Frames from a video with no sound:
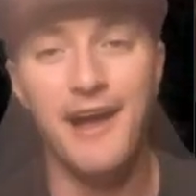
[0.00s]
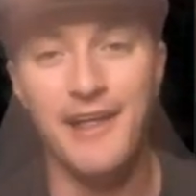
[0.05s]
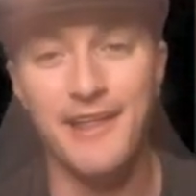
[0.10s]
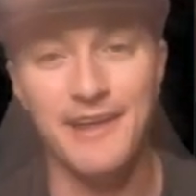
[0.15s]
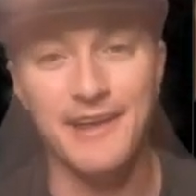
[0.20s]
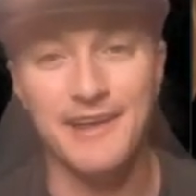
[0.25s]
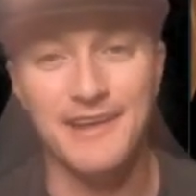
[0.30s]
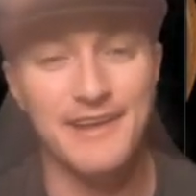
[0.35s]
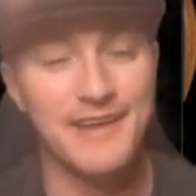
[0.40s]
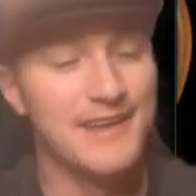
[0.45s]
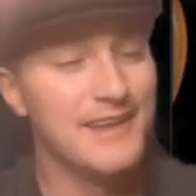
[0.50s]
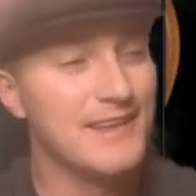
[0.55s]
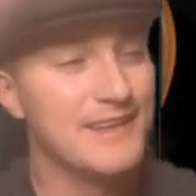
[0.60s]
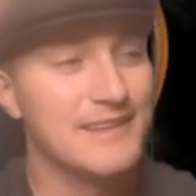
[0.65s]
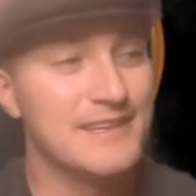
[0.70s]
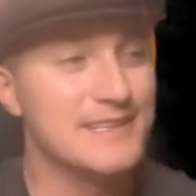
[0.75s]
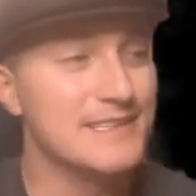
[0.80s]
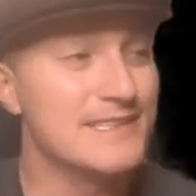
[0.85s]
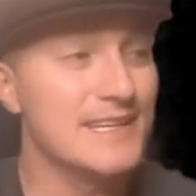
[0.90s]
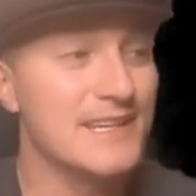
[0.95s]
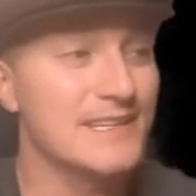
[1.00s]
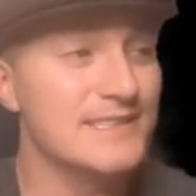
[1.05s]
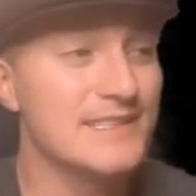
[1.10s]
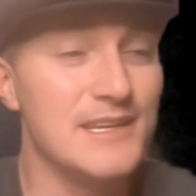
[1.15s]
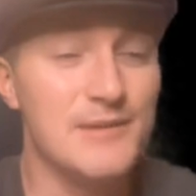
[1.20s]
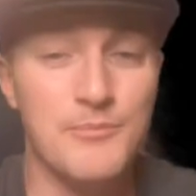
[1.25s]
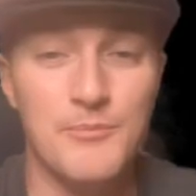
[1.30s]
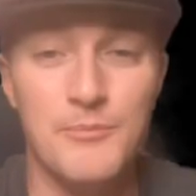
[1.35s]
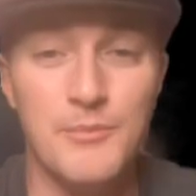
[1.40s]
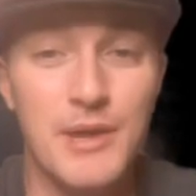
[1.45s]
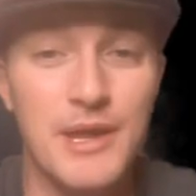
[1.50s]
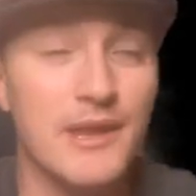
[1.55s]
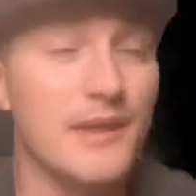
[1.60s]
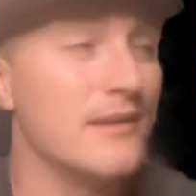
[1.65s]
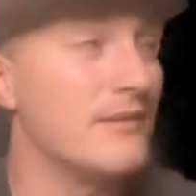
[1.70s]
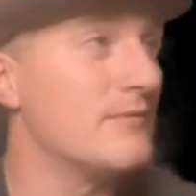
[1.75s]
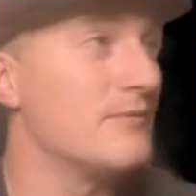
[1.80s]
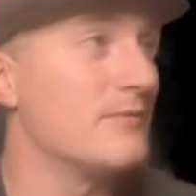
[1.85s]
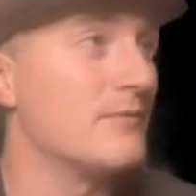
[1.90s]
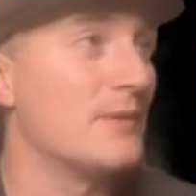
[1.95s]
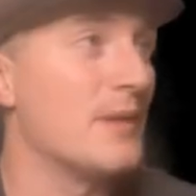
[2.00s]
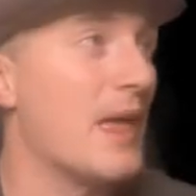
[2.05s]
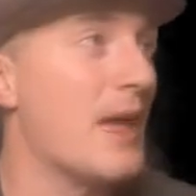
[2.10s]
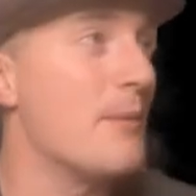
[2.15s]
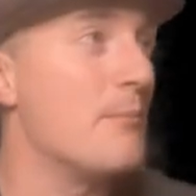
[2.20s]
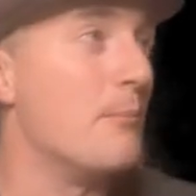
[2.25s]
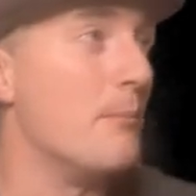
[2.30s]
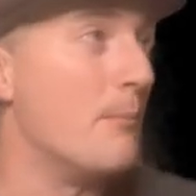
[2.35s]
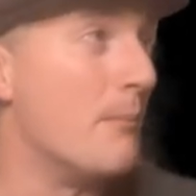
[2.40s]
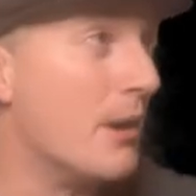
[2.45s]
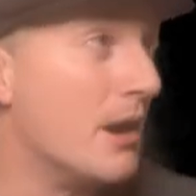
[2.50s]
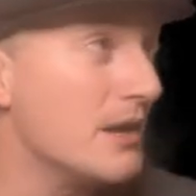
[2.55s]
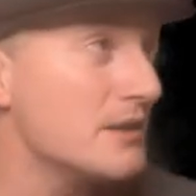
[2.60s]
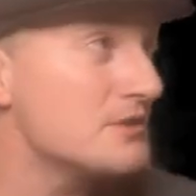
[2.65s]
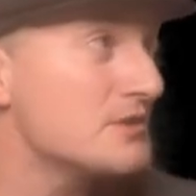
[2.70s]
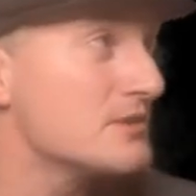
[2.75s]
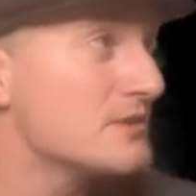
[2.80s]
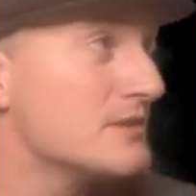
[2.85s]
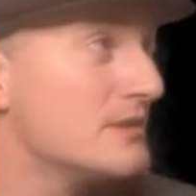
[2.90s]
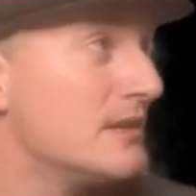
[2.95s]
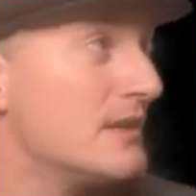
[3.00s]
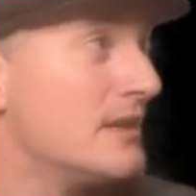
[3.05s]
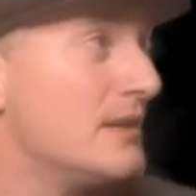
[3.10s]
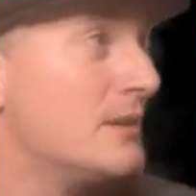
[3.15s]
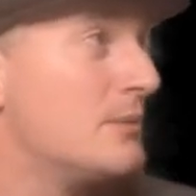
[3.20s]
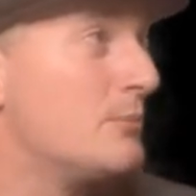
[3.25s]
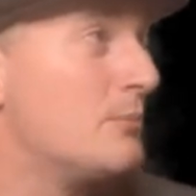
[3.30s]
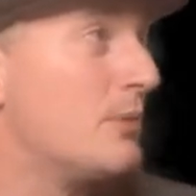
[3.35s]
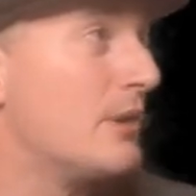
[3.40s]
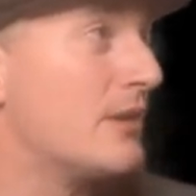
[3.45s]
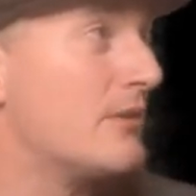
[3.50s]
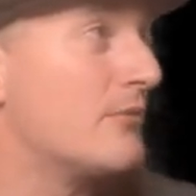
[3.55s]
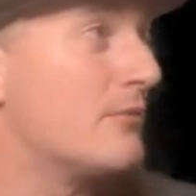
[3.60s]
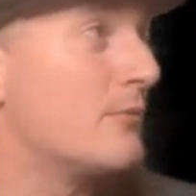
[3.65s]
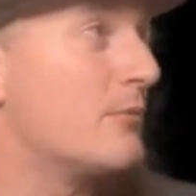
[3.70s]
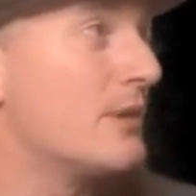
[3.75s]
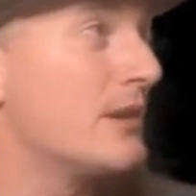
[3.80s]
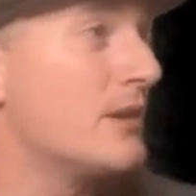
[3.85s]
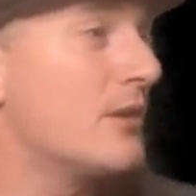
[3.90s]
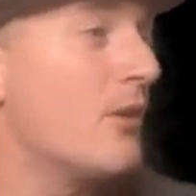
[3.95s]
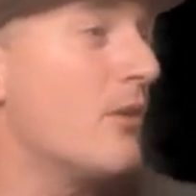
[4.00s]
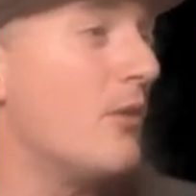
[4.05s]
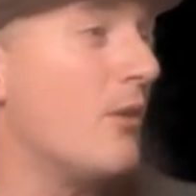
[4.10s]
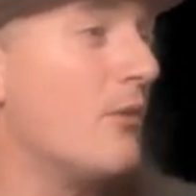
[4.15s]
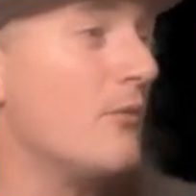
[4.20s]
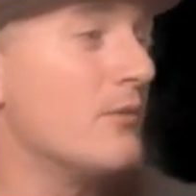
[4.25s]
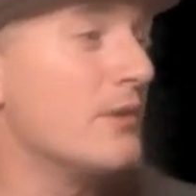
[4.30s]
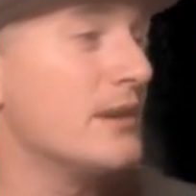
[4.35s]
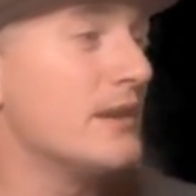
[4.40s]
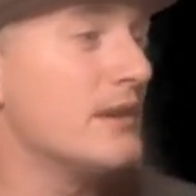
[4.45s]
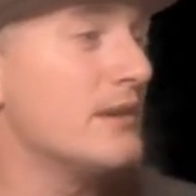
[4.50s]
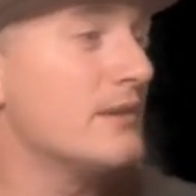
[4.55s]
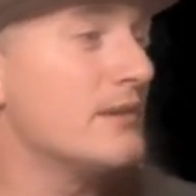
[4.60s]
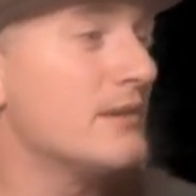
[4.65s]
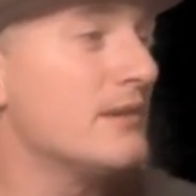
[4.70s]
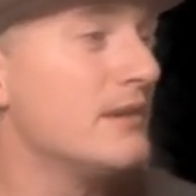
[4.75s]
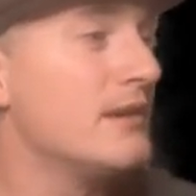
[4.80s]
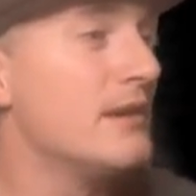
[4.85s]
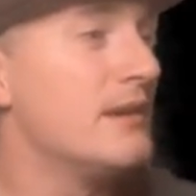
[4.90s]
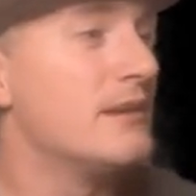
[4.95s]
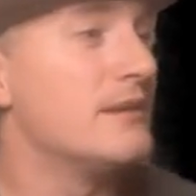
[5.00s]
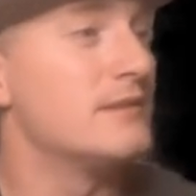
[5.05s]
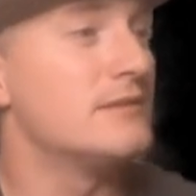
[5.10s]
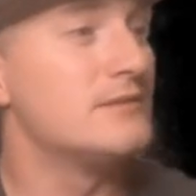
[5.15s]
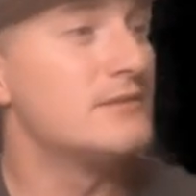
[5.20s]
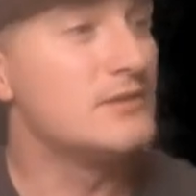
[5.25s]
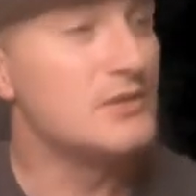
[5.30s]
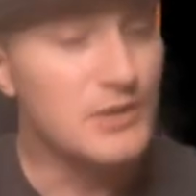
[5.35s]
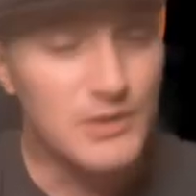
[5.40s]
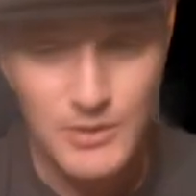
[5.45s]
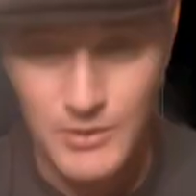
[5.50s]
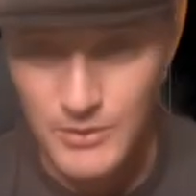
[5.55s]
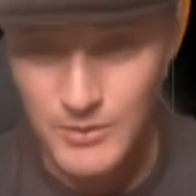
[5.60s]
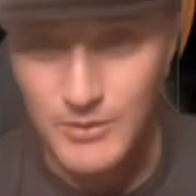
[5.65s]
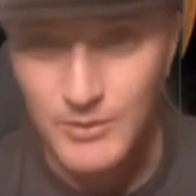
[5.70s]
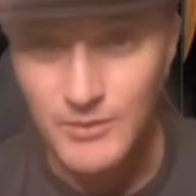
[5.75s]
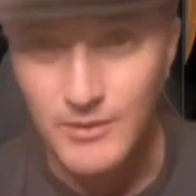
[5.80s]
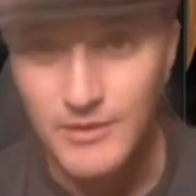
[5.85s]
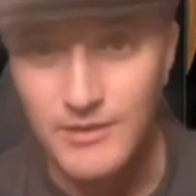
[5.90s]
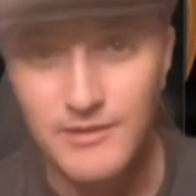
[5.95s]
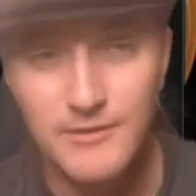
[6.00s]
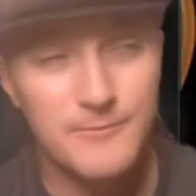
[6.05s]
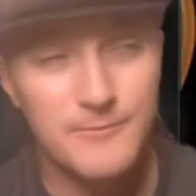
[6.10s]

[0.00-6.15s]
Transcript: like these things didn't mint for that much, but if we go over here to